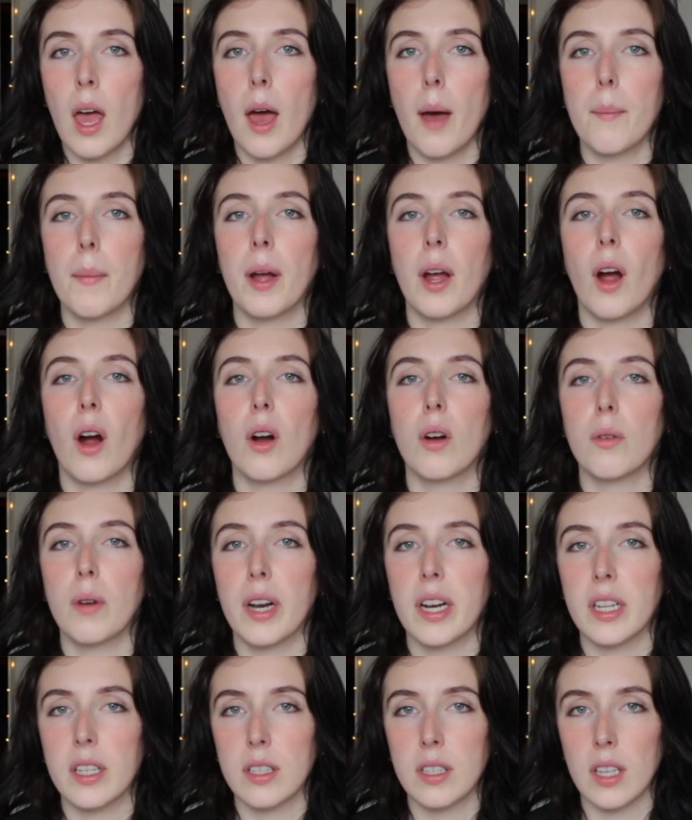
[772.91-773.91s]
and my heart
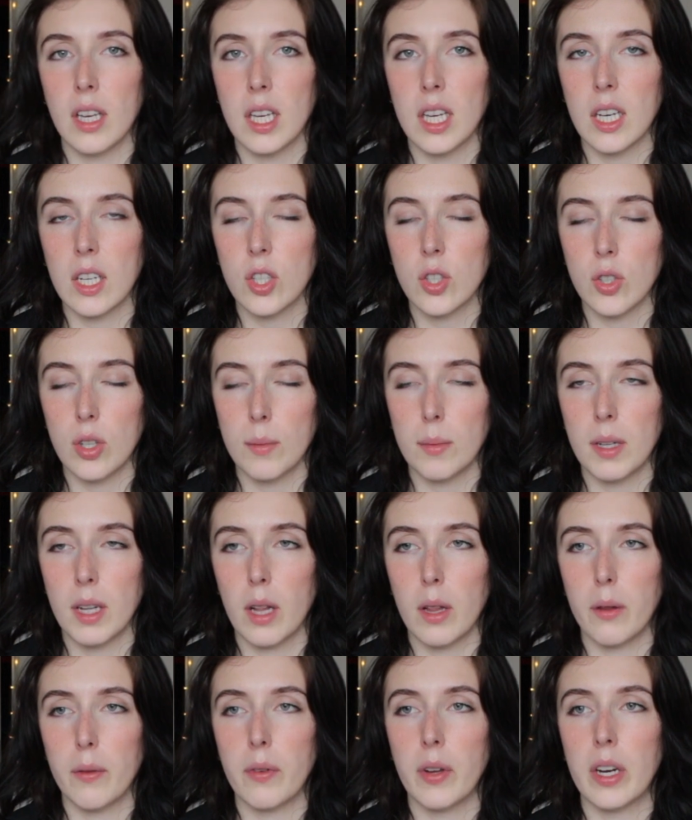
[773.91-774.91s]
rate is like extremely
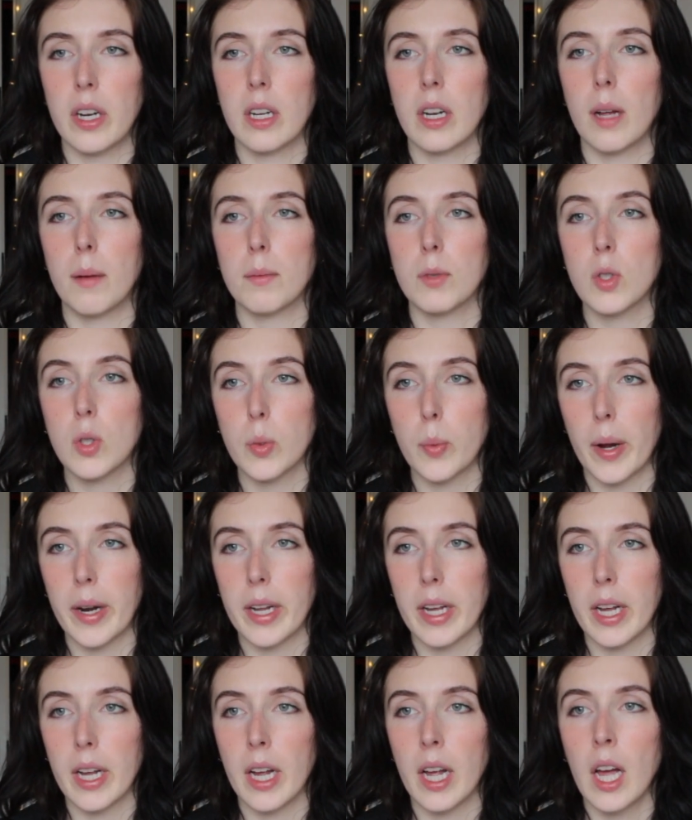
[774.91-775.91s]
elevated, I'm
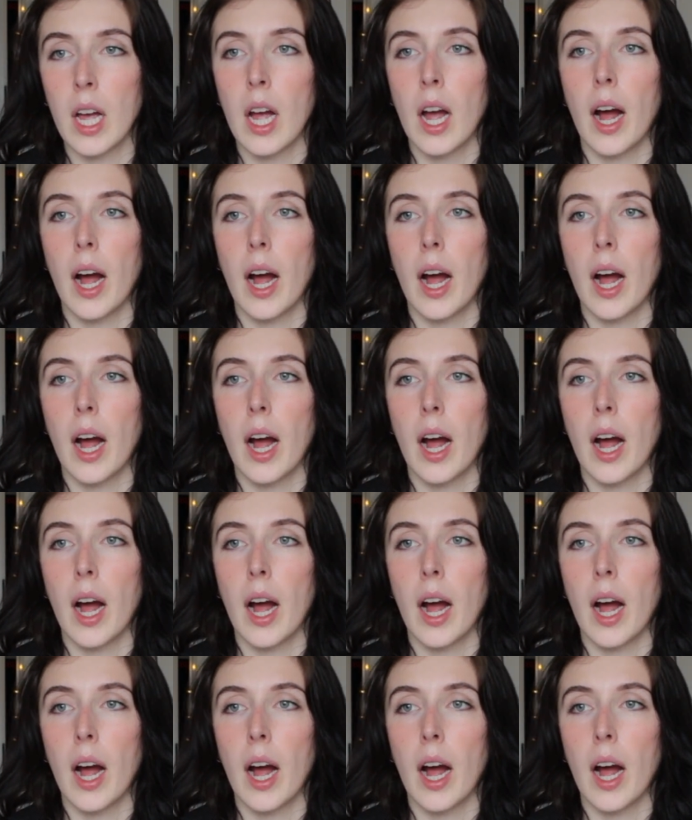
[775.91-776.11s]
sweating,